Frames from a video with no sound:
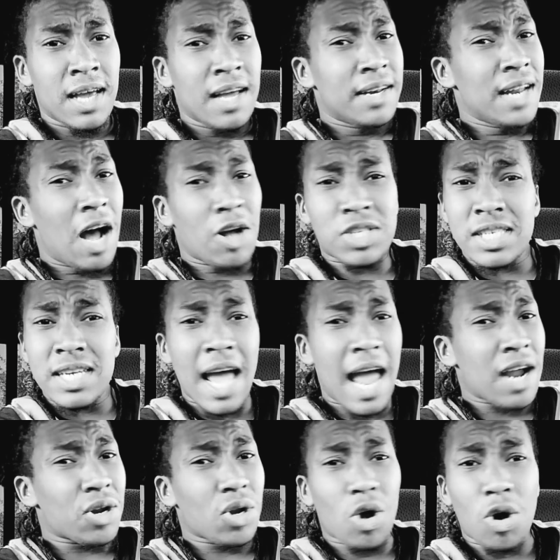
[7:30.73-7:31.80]
Nelson
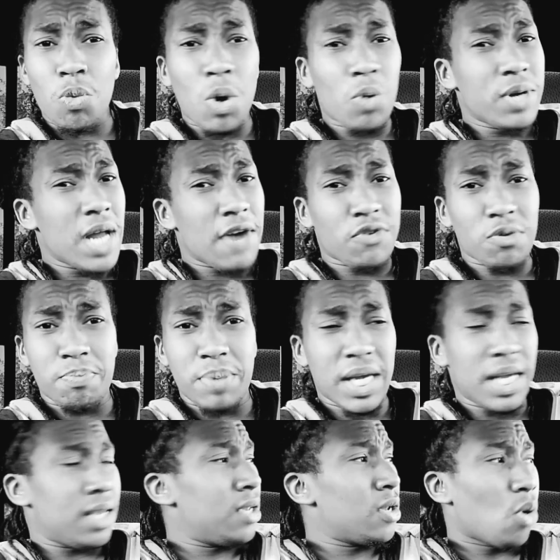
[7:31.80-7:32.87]
Agholor will never
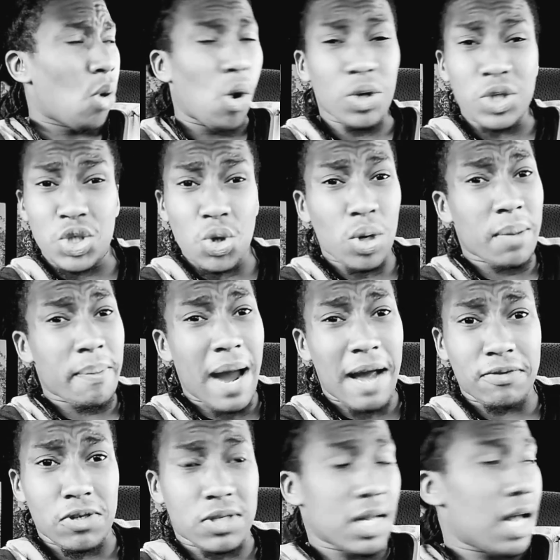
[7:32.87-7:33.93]
be on Jordan
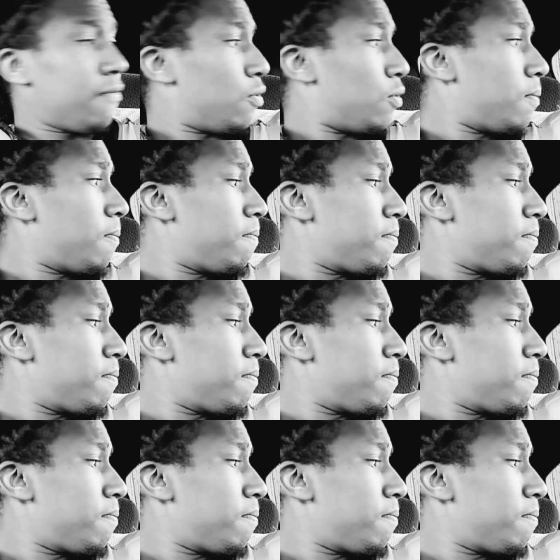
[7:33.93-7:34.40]
Matthews' level.